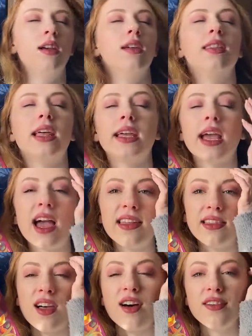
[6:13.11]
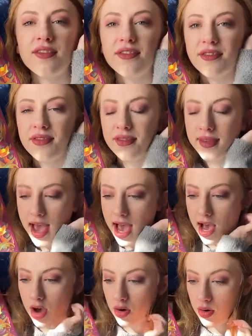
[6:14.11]
Like, I love
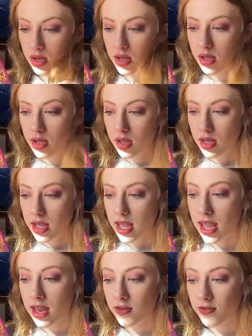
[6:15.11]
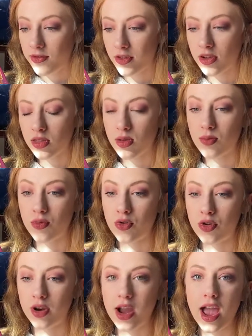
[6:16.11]
how in
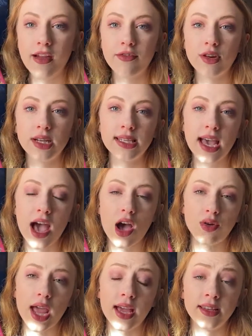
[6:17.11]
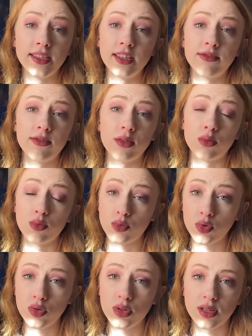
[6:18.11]
Furthermore, every town had different
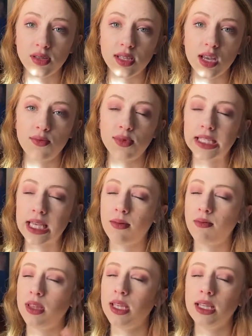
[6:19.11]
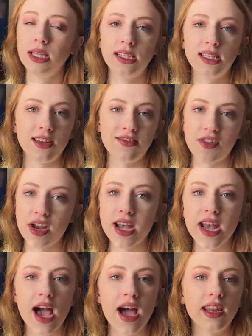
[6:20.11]
rules and was completely different,
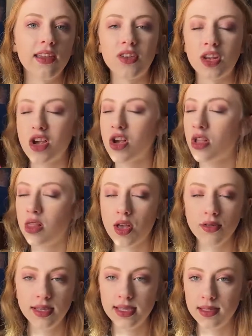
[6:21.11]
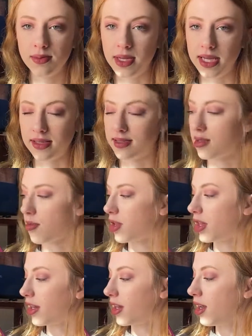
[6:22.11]
not even close to being
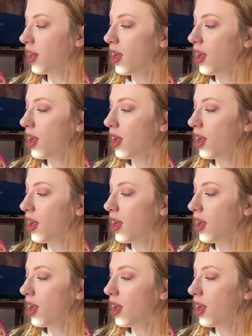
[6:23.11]
similar.